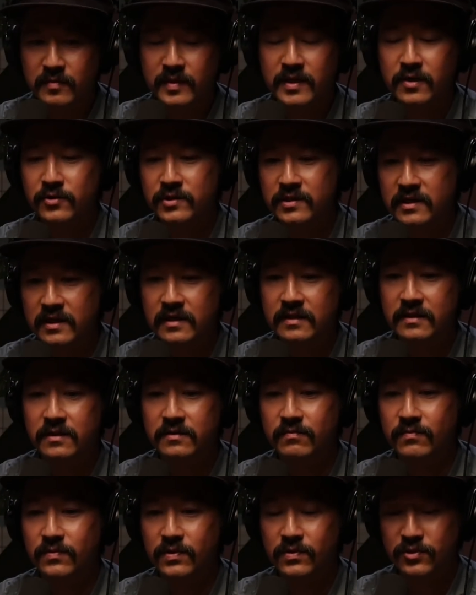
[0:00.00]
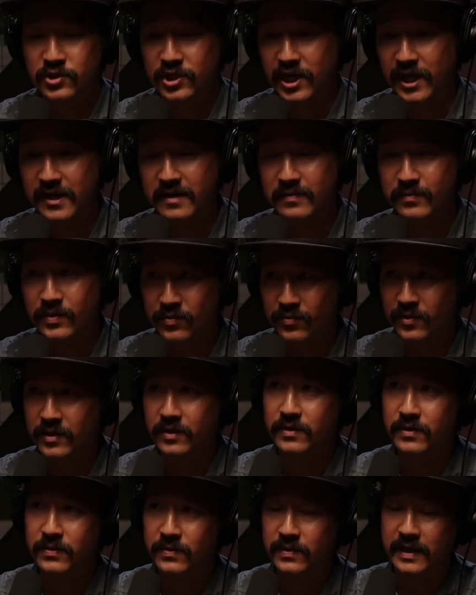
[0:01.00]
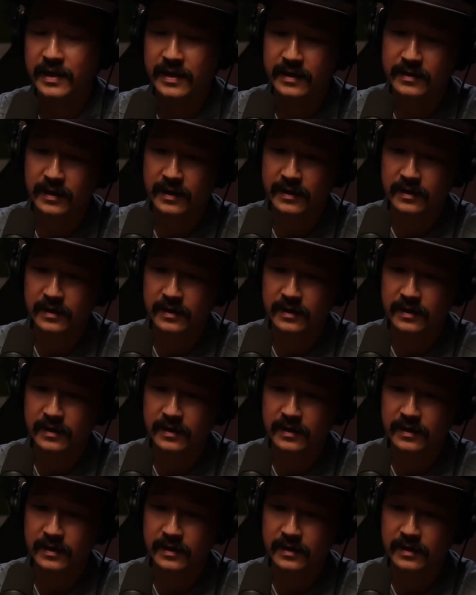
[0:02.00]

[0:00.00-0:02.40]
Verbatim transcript: Let me go sit in the J M throne and mm-hmm.